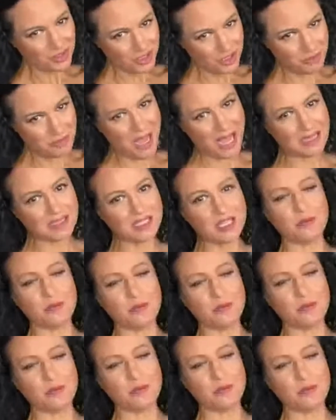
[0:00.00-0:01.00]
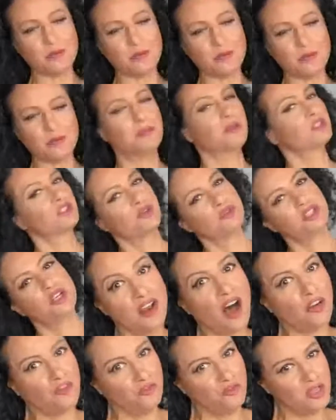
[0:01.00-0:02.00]
to past episodes
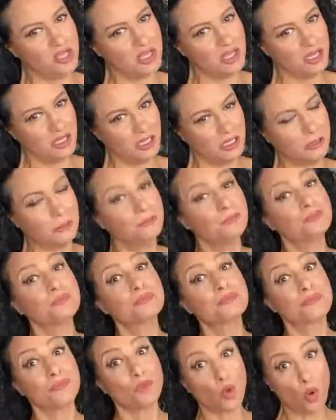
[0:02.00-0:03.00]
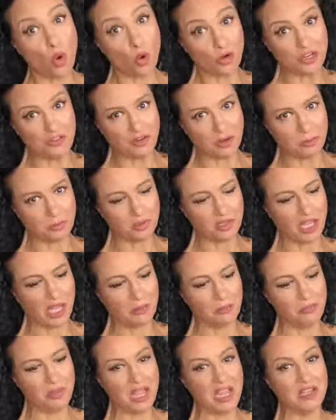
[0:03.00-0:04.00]
here who are not vegan
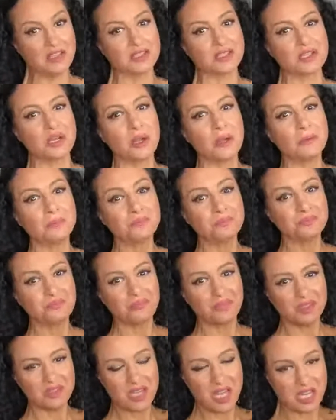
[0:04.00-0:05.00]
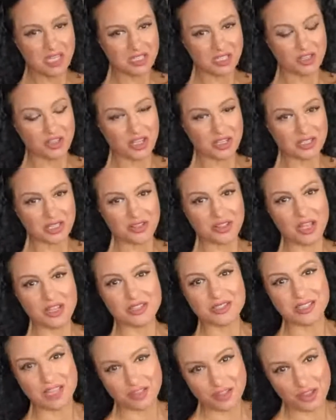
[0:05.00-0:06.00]
or even plant-based
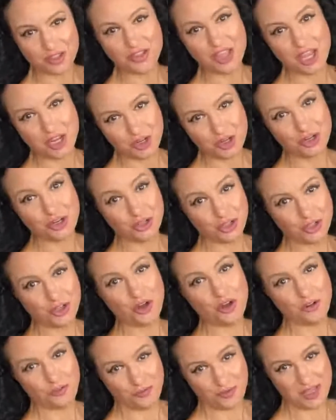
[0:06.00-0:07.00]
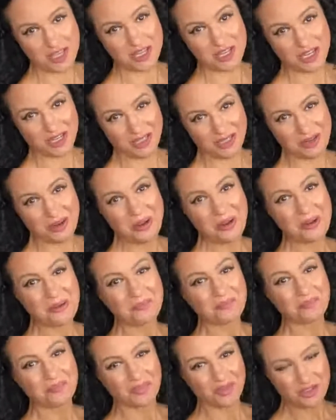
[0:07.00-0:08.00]
tasted this and they said that they could go
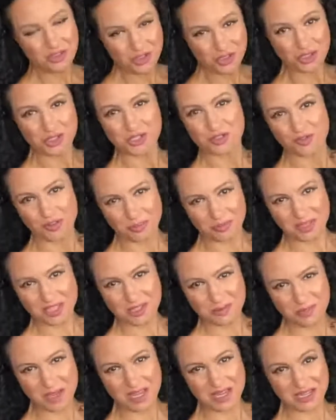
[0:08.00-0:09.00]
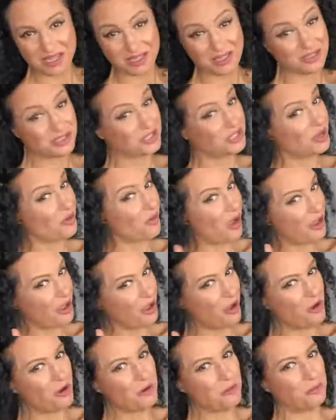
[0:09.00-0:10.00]
vegan just from this
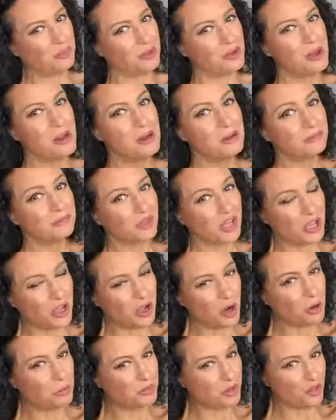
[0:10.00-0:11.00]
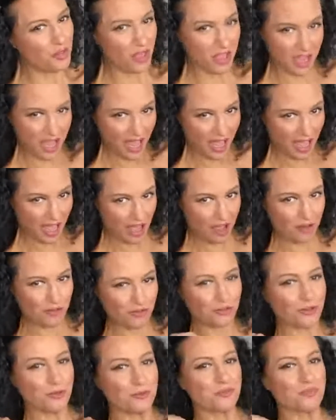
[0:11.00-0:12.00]
bacon. So I hope that
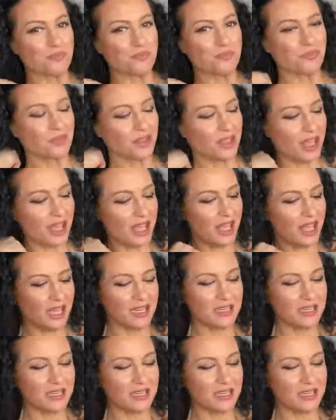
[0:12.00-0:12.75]
they have,